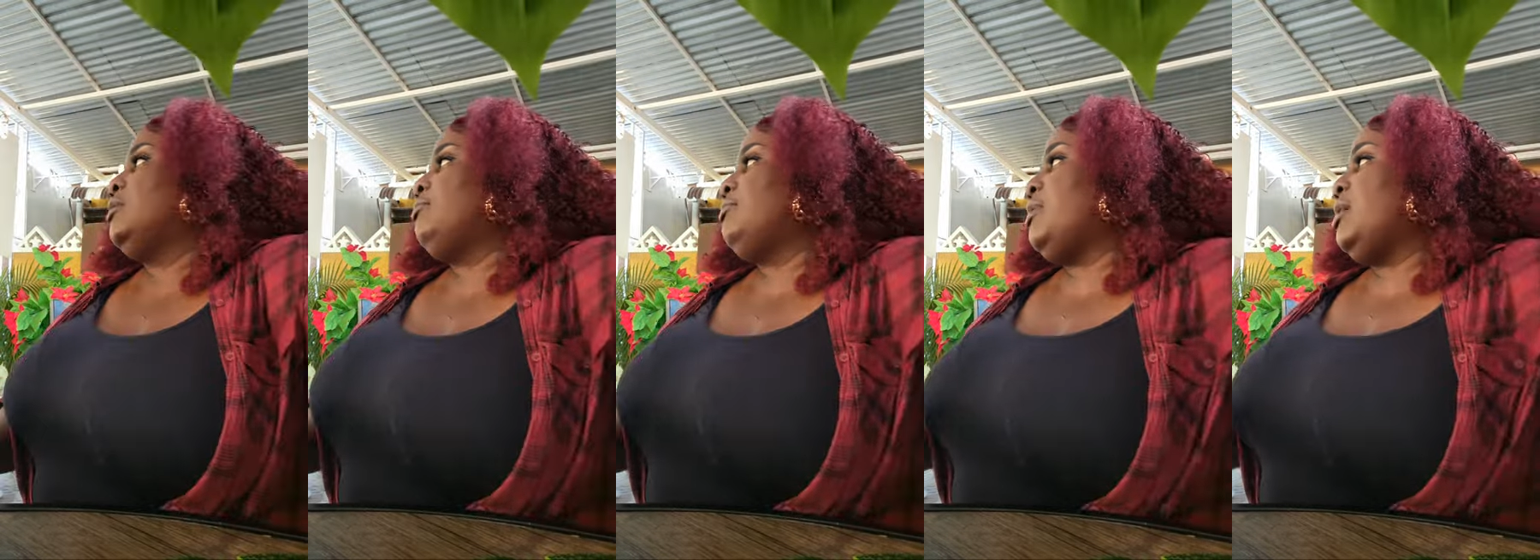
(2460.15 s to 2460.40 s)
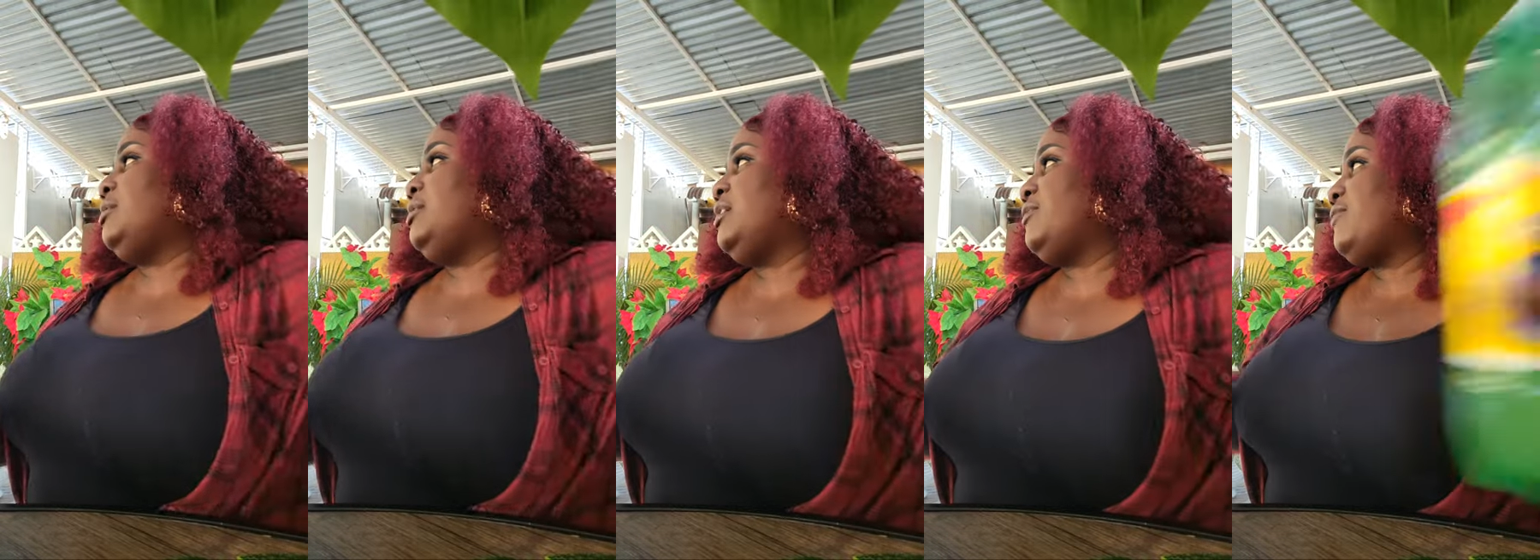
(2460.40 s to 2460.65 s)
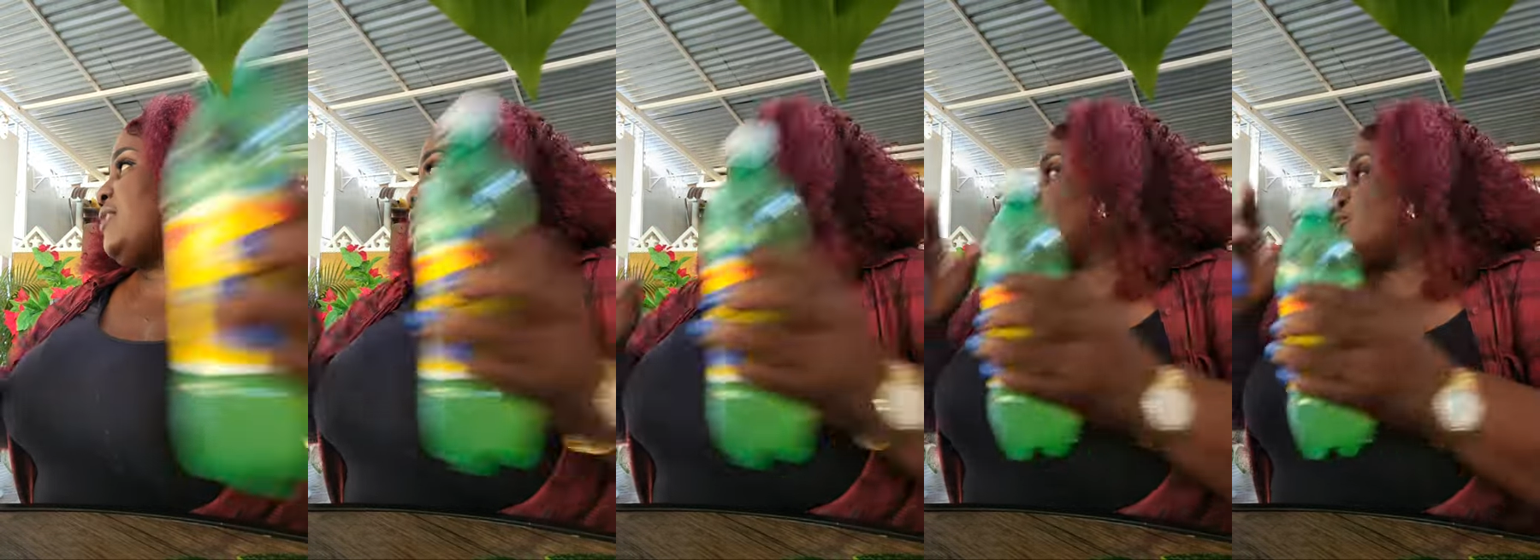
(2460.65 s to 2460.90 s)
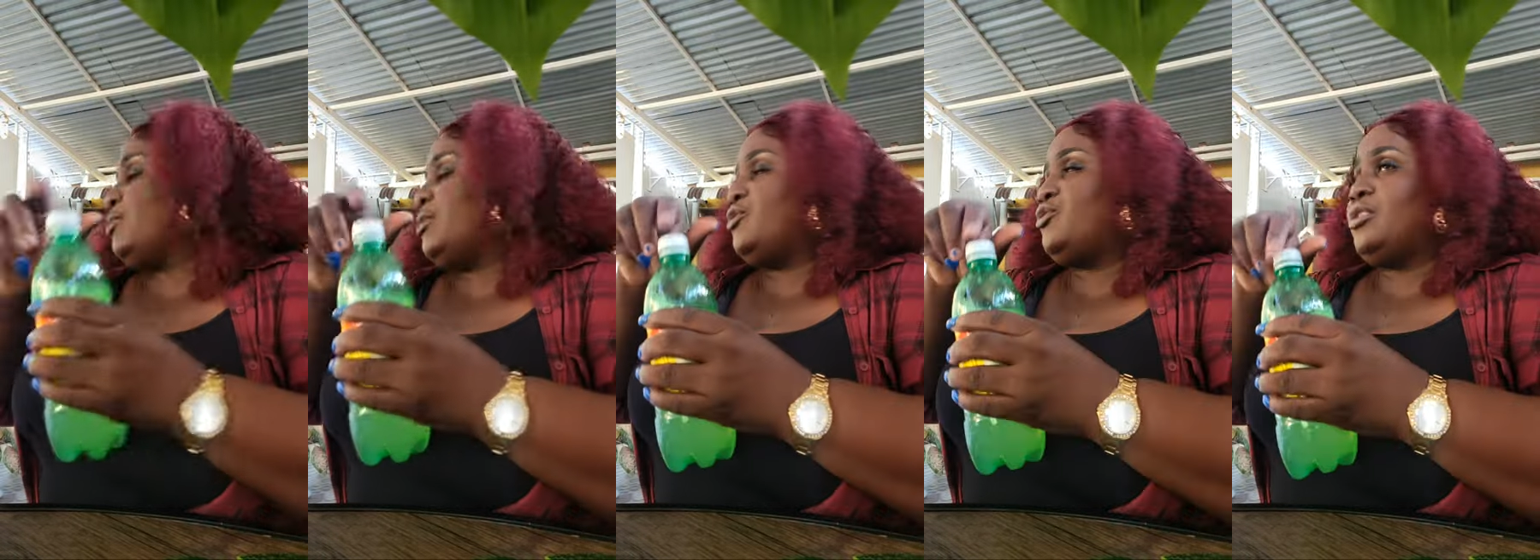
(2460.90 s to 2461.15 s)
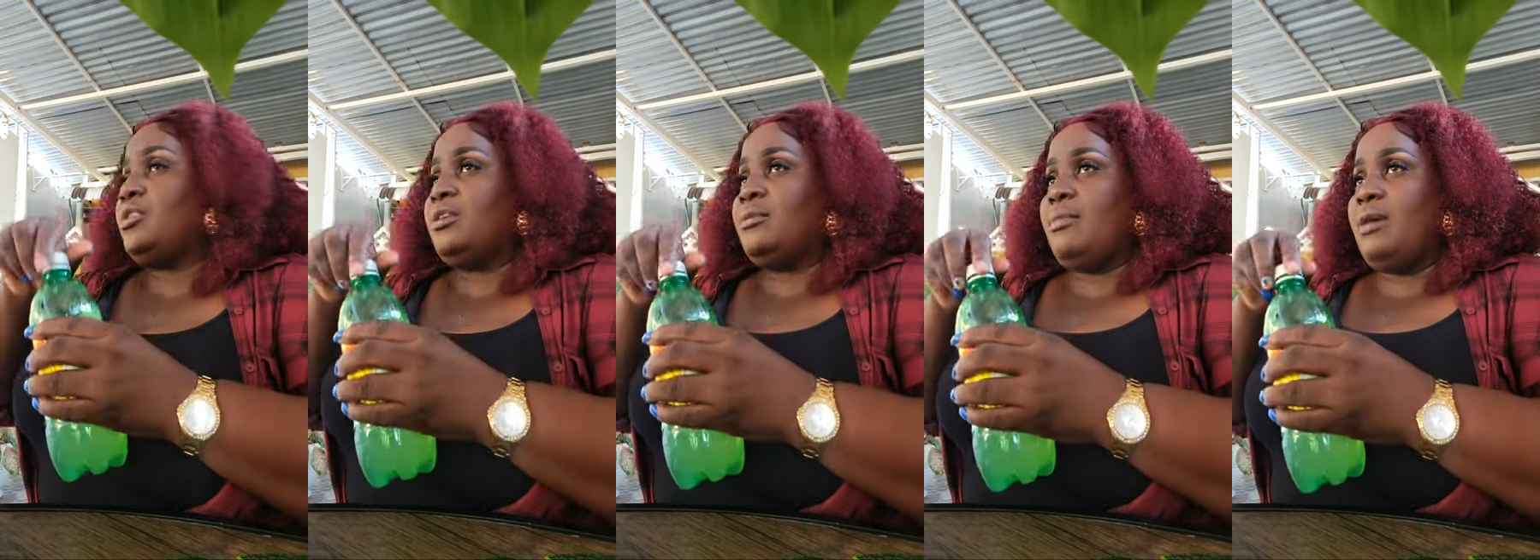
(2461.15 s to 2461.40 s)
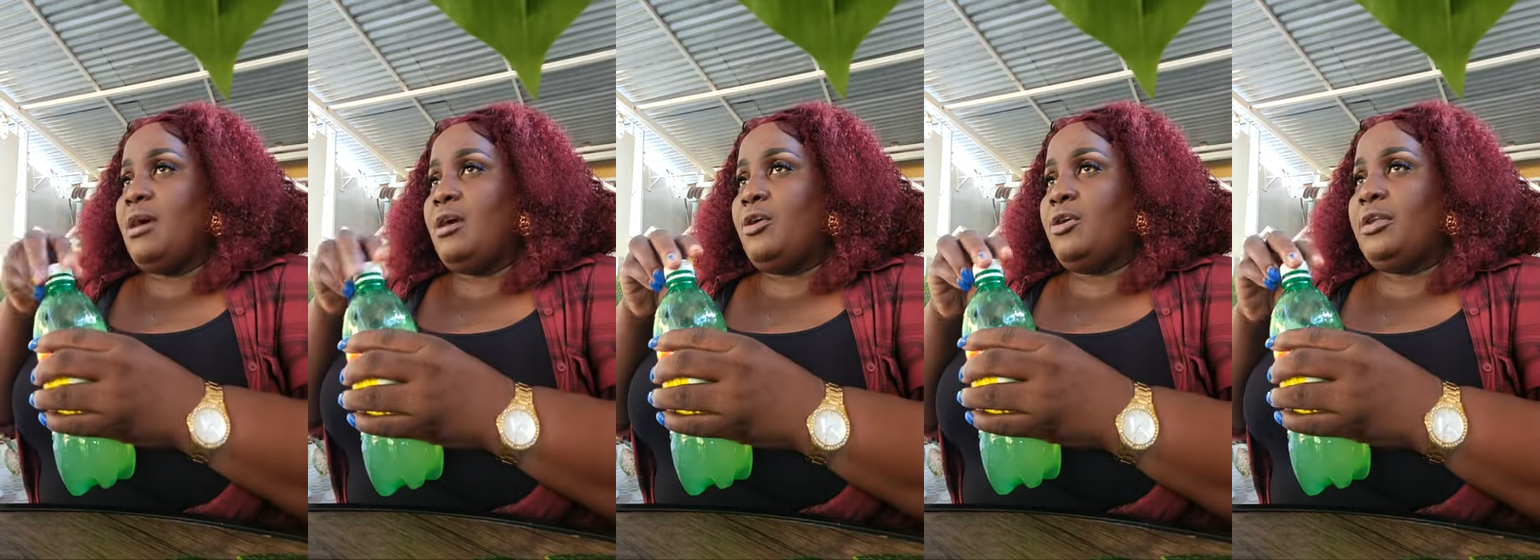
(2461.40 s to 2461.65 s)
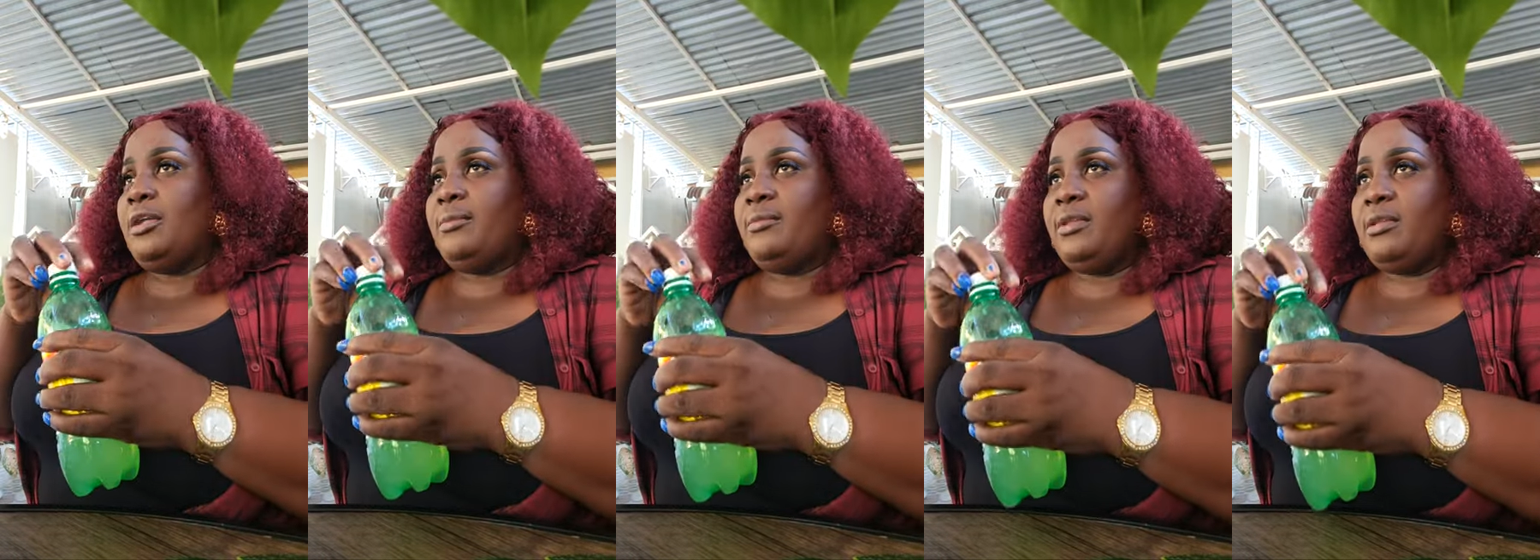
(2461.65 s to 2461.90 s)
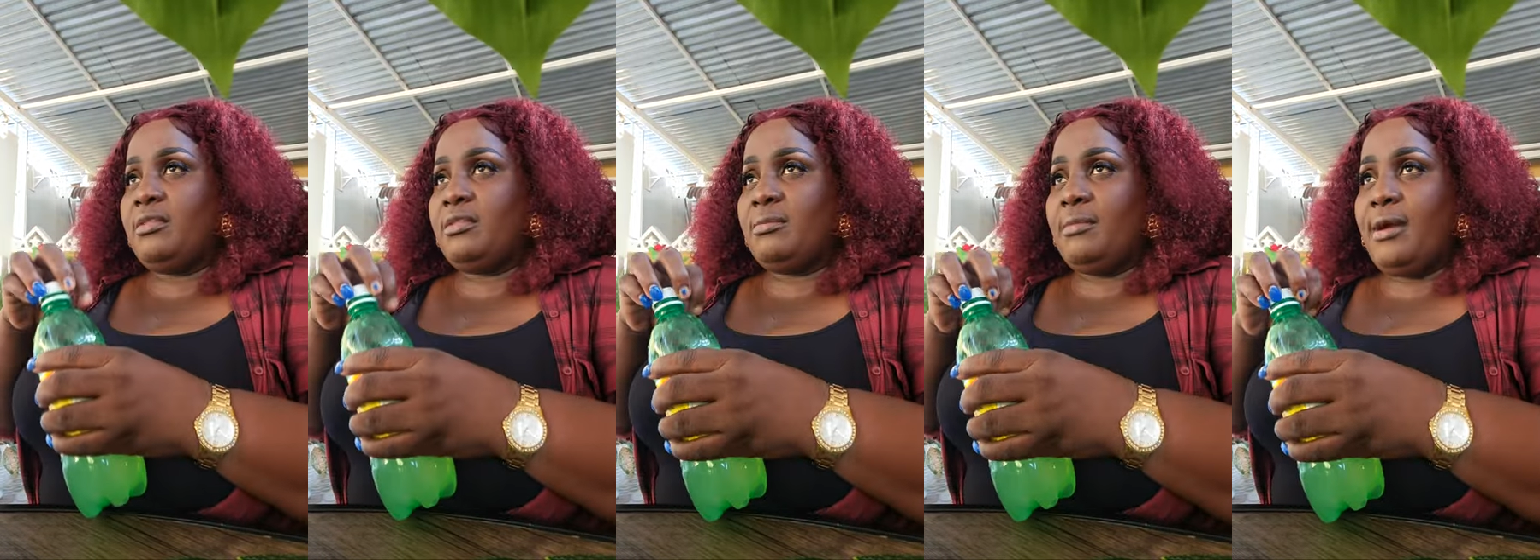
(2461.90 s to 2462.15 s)
Now if I chew me drink the mango then
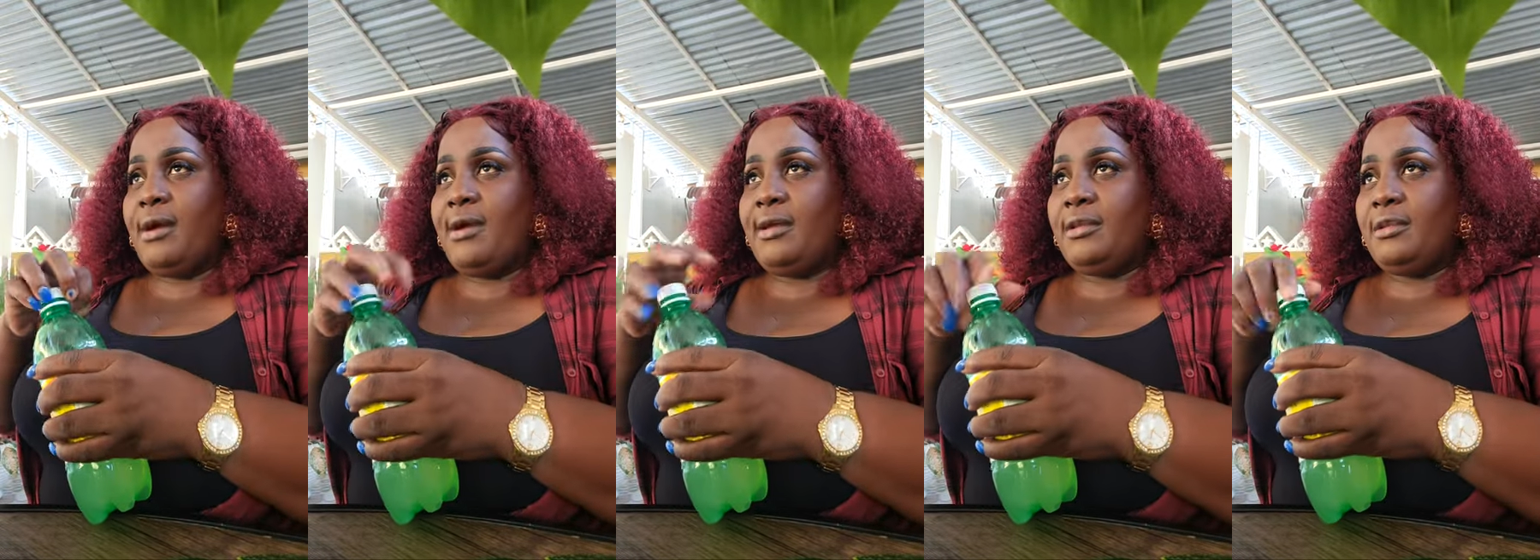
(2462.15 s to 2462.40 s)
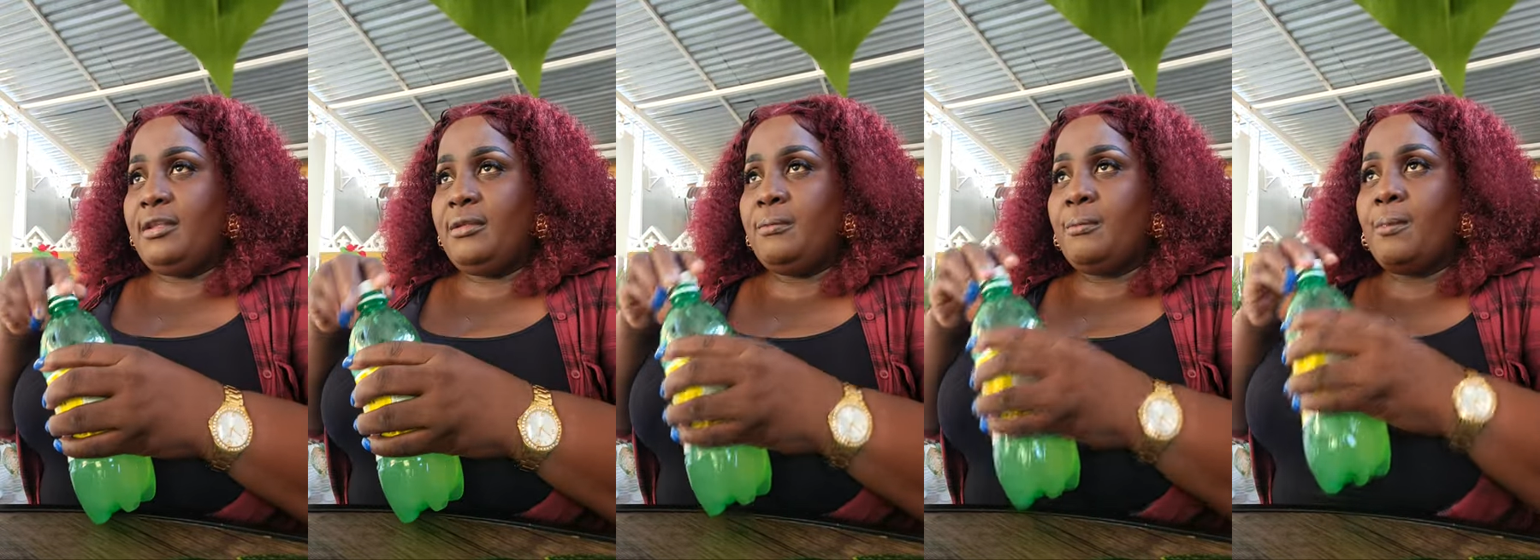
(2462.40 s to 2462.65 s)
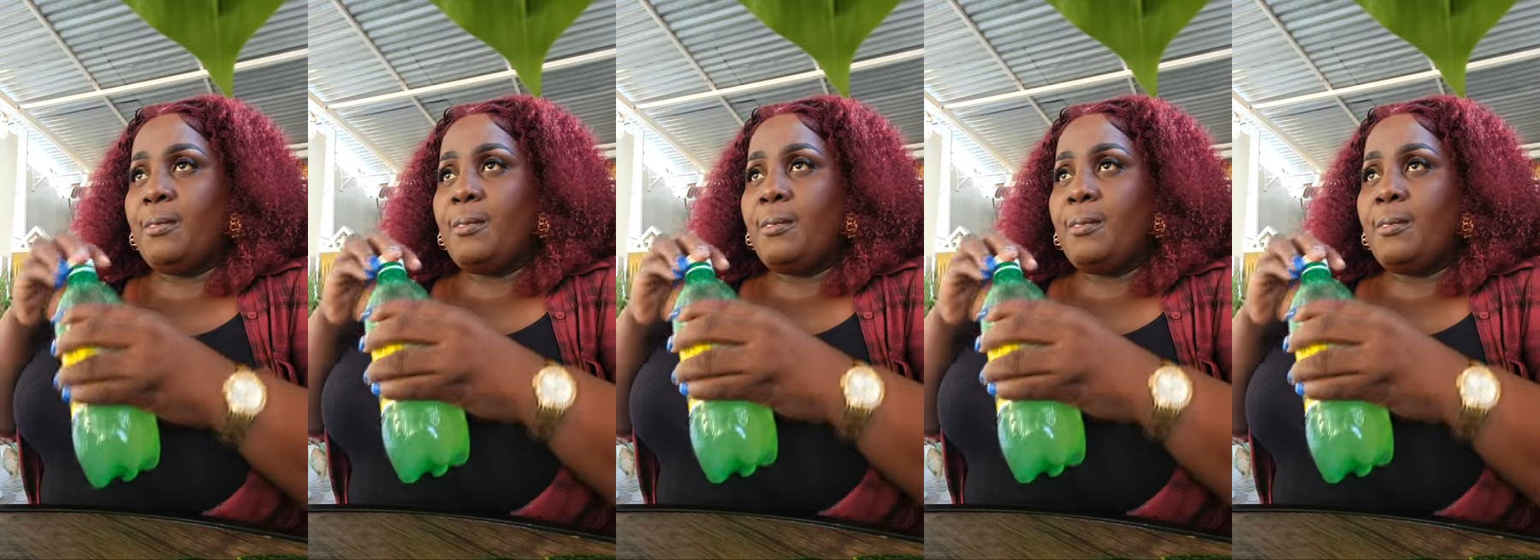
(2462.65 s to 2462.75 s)
this morning.